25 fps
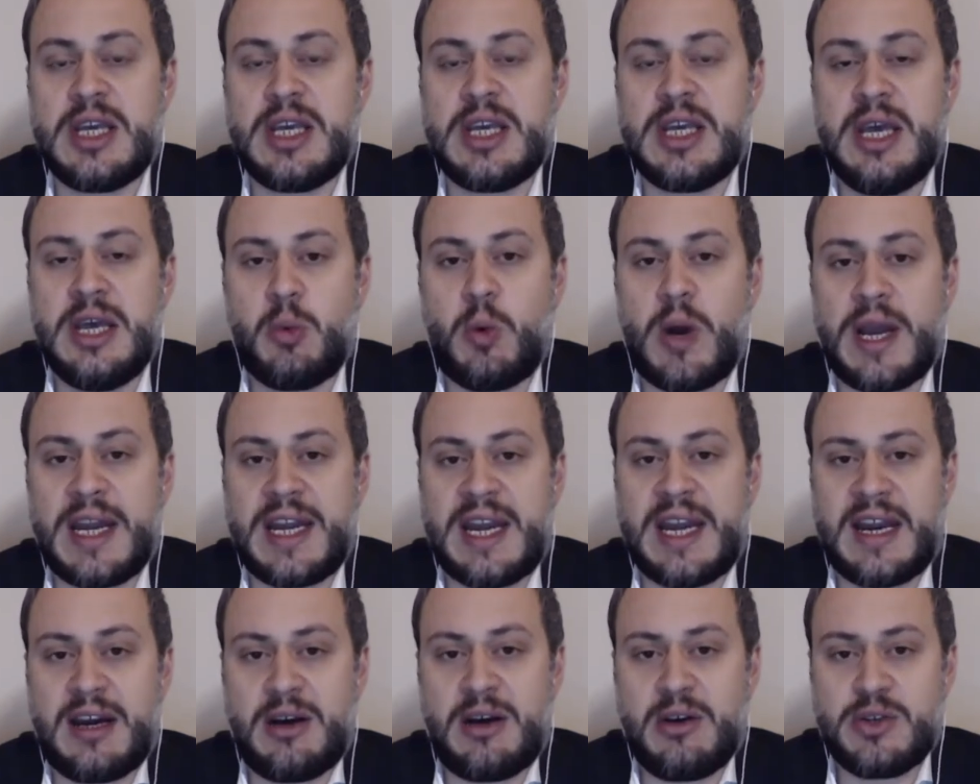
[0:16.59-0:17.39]
the
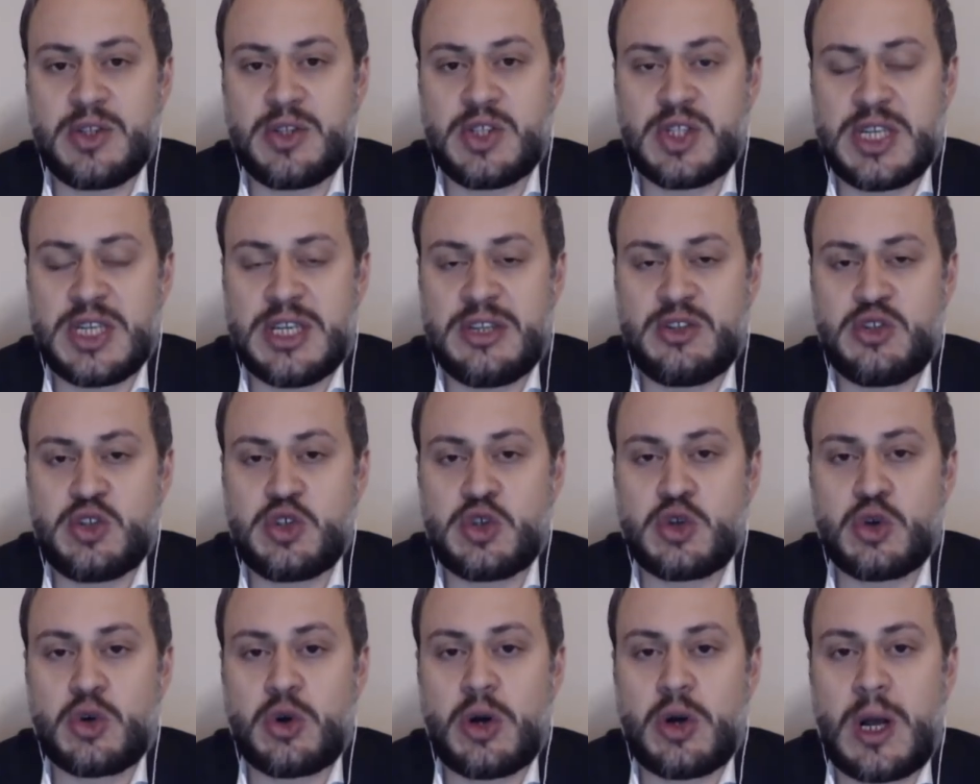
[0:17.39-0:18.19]
White House is
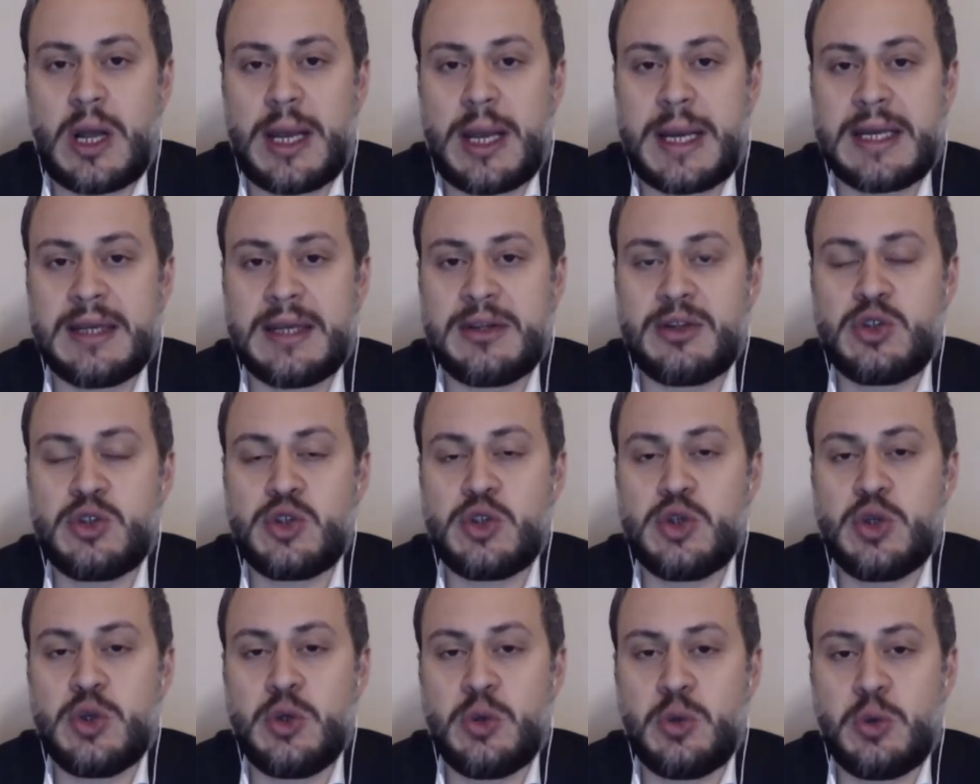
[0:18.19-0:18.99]
trying
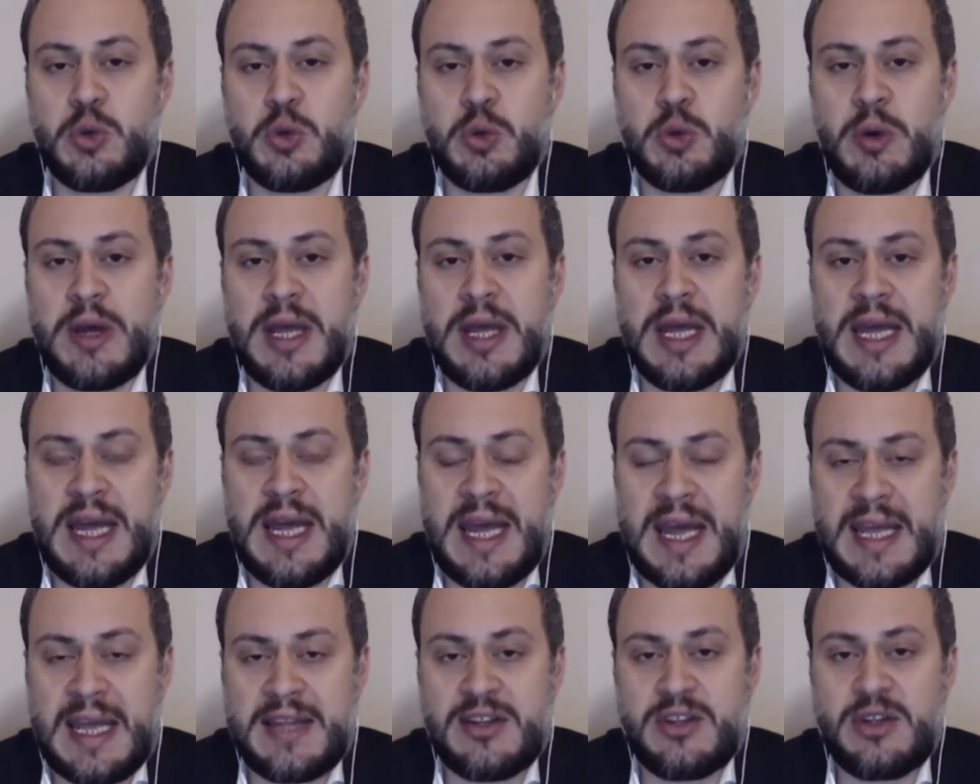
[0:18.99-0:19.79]
to
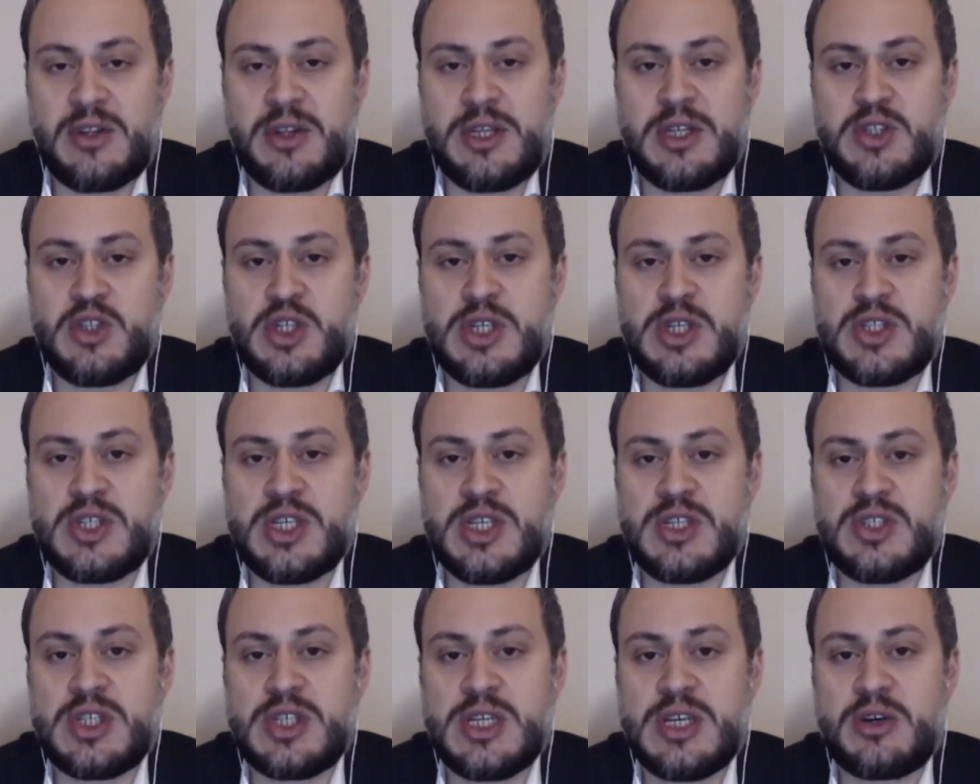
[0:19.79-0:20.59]
end the
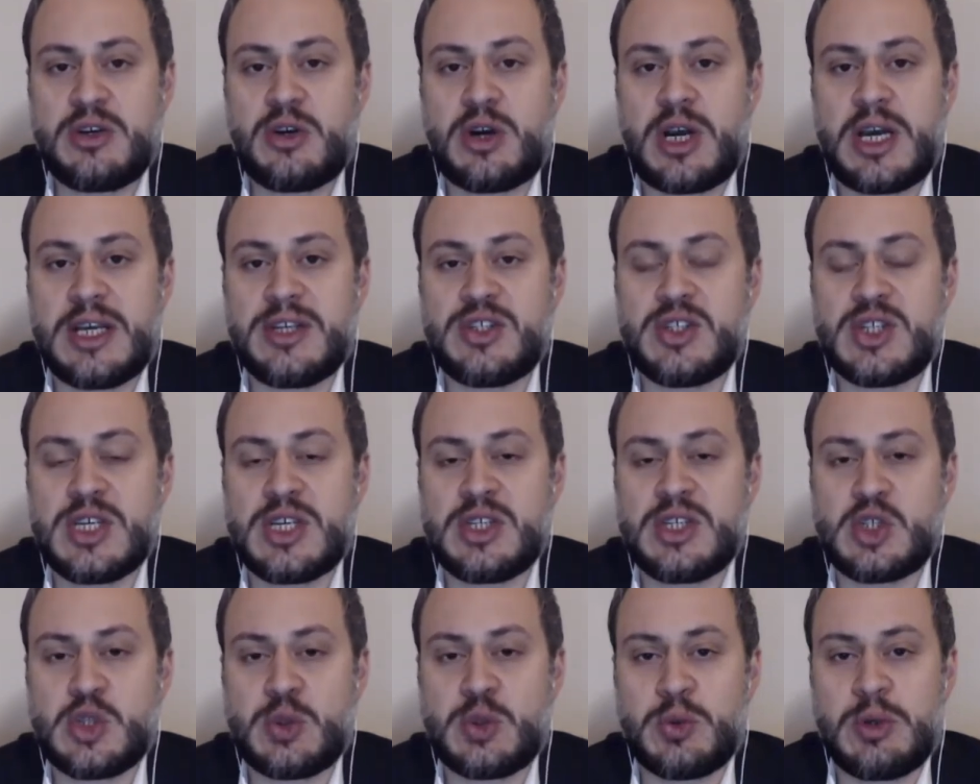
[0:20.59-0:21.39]
GCC
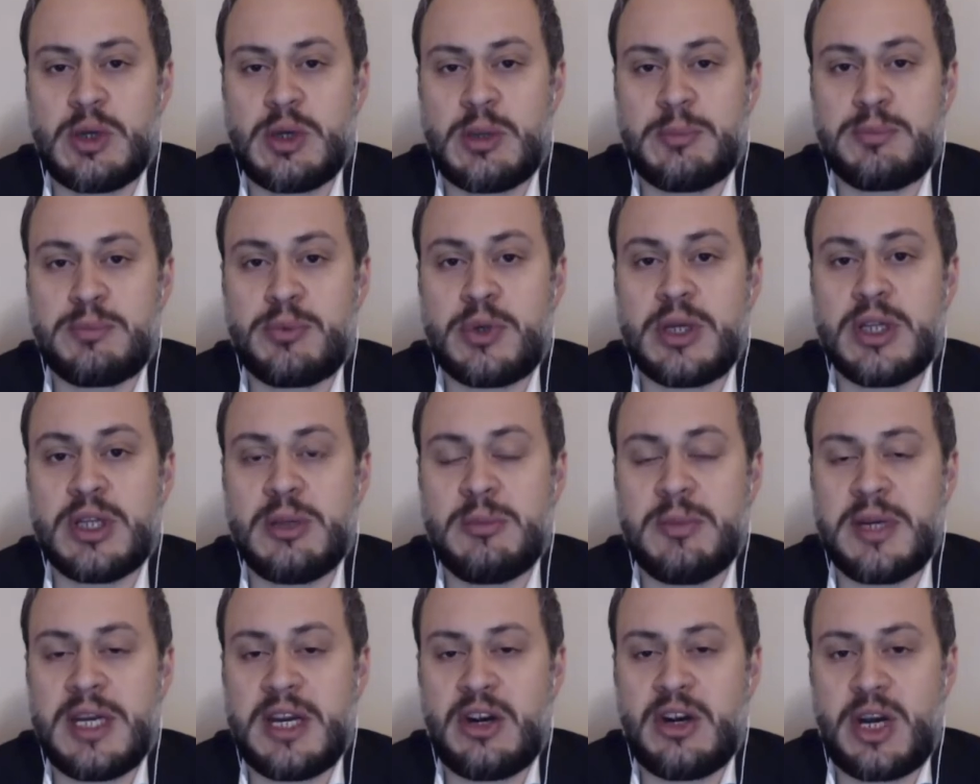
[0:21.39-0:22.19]
crisis through a
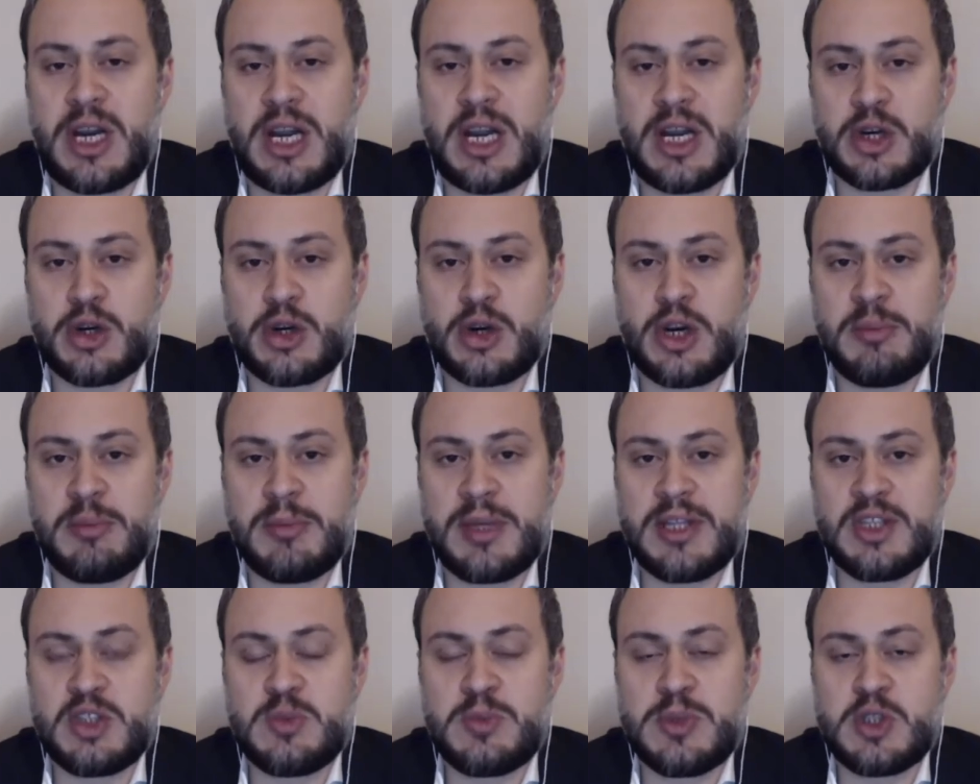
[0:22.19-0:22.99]
preliminary
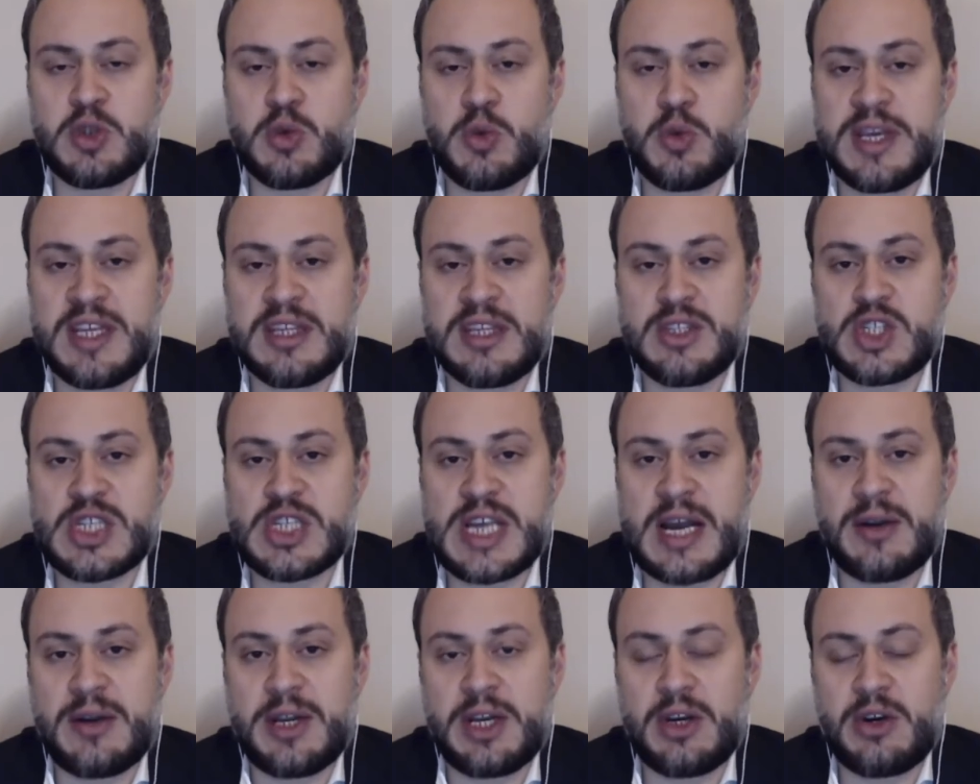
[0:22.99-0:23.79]
agreement between
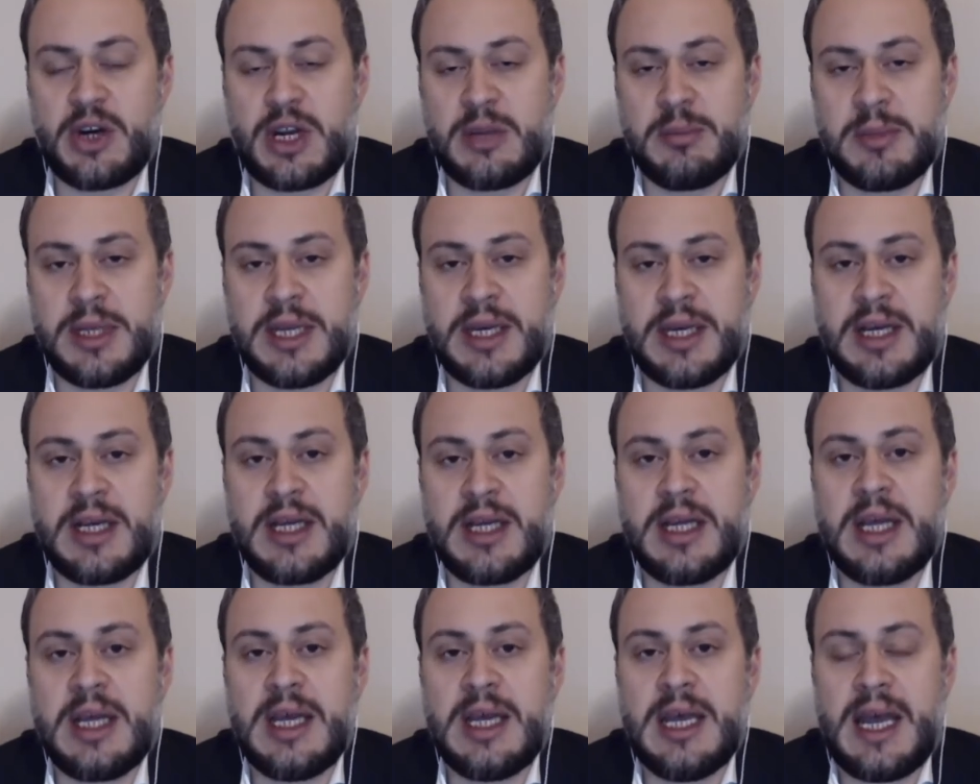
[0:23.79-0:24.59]
Saudi Arabia
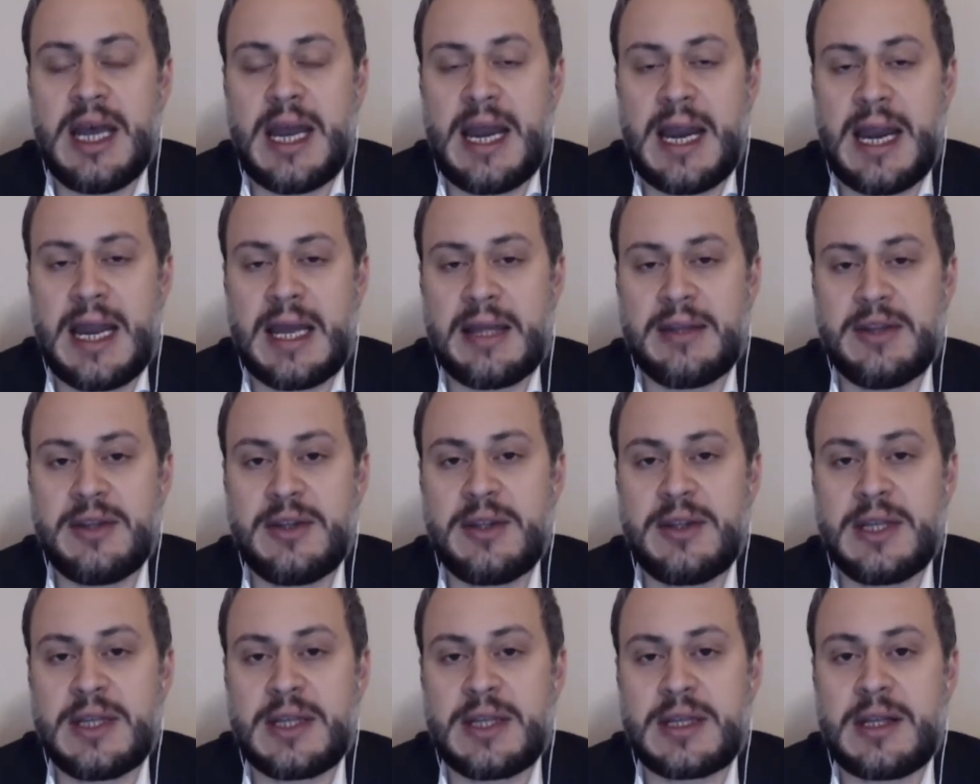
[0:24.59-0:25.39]

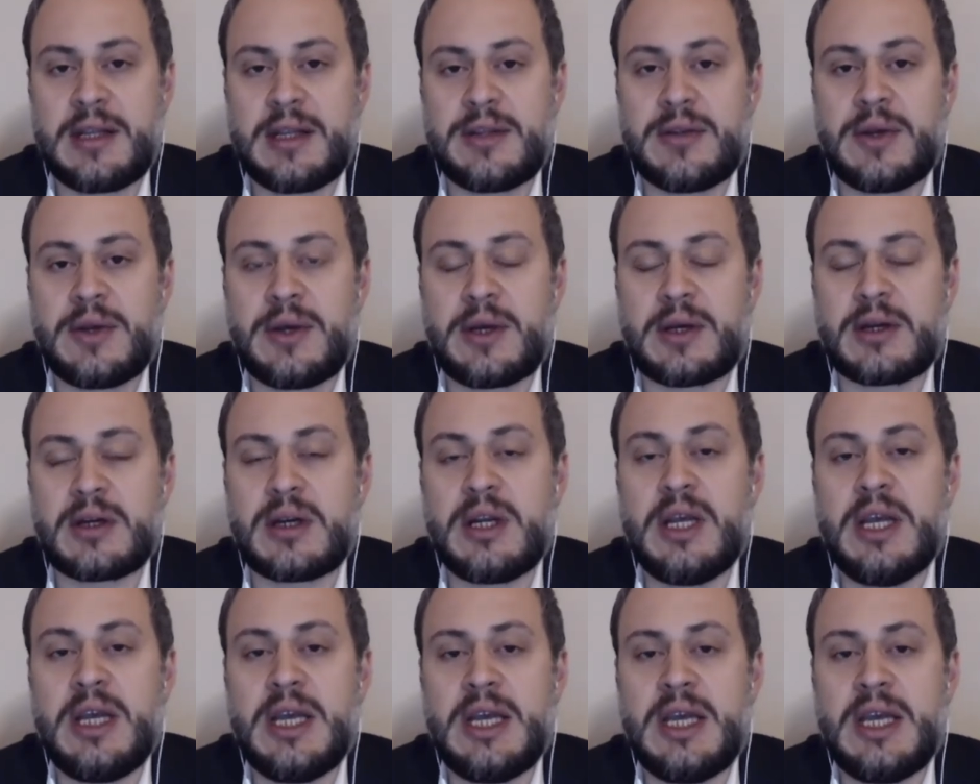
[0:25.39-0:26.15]
and Qatar.